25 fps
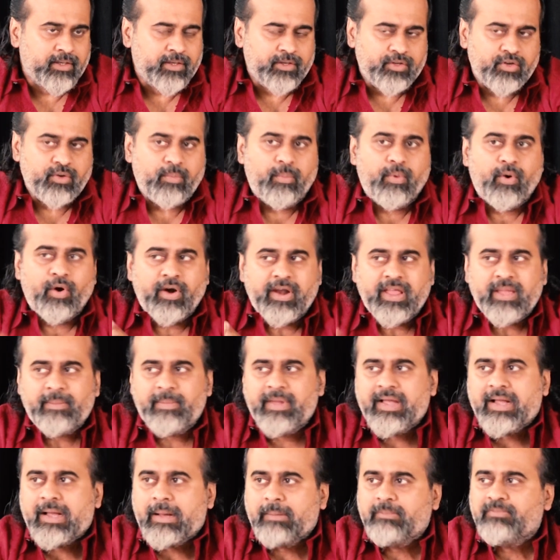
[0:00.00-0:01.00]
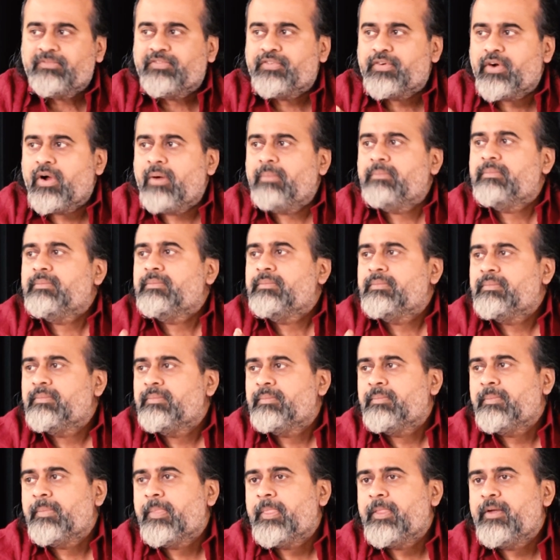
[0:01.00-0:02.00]
Your body may come from
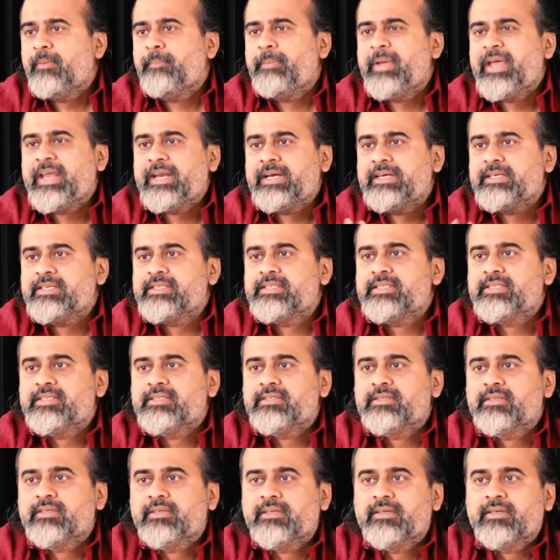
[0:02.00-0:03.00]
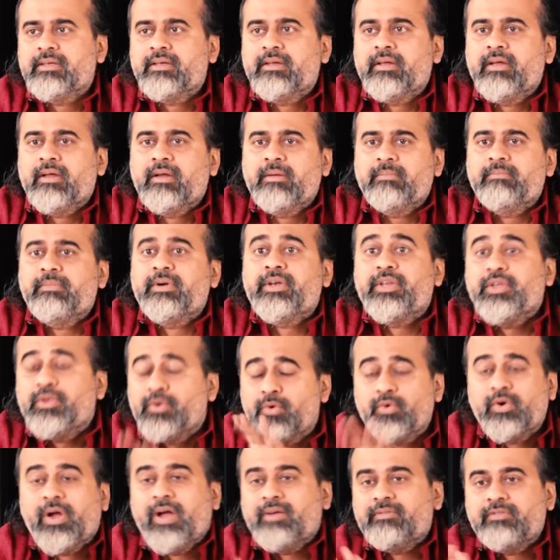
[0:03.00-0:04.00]
your parents, but
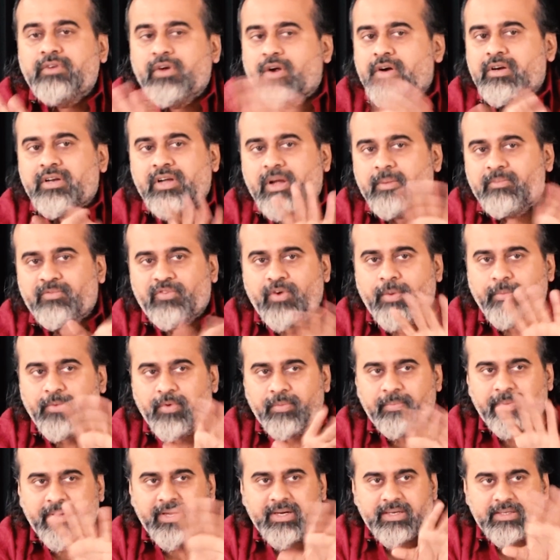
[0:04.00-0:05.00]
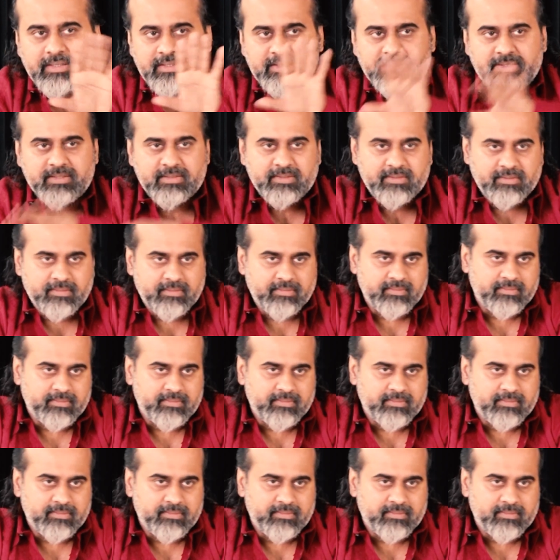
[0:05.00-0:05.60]
you have not come from your parents.